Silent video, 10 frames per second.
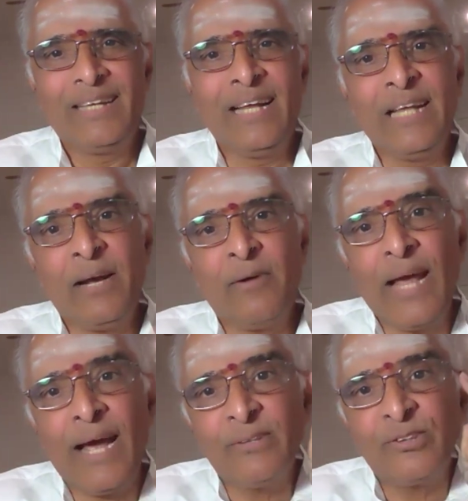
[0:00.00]
Then they
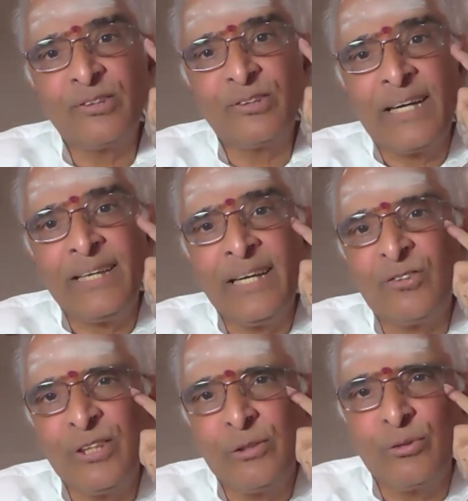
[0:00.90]
would have a
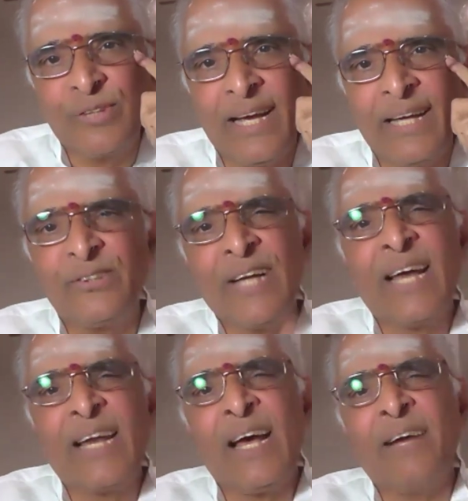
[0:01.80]
tendency to say
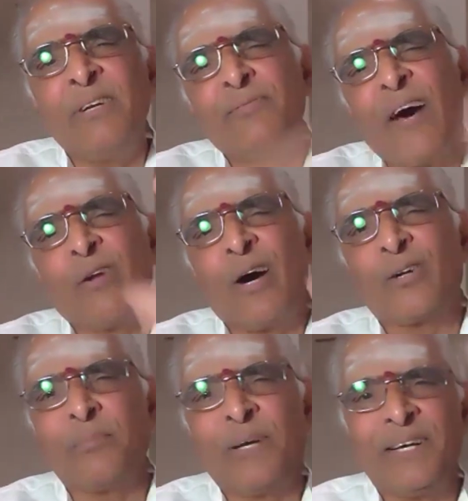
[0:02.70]
jnana will follow
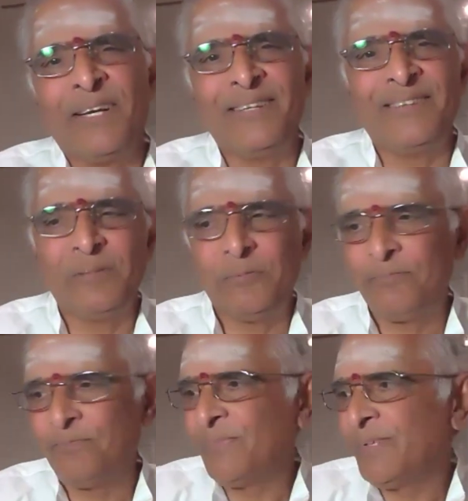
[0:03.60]
automatically.
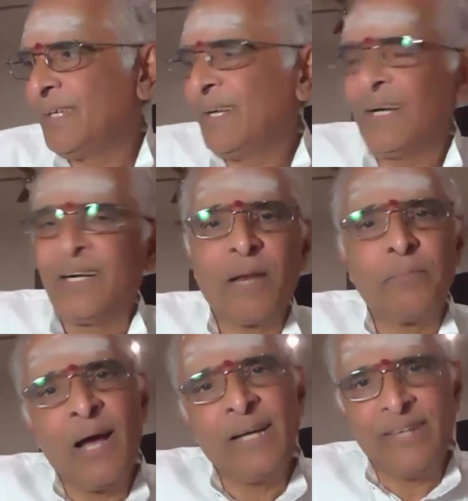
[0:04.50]

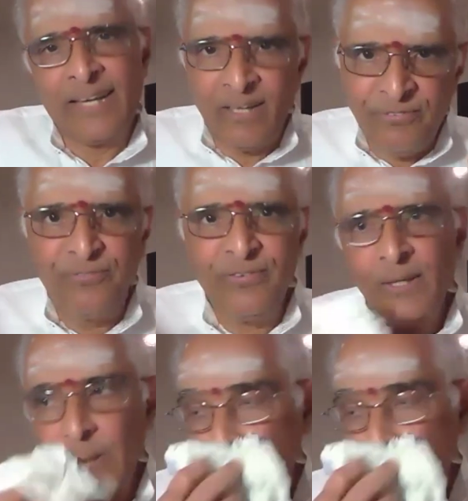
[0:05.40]
Karma is enough.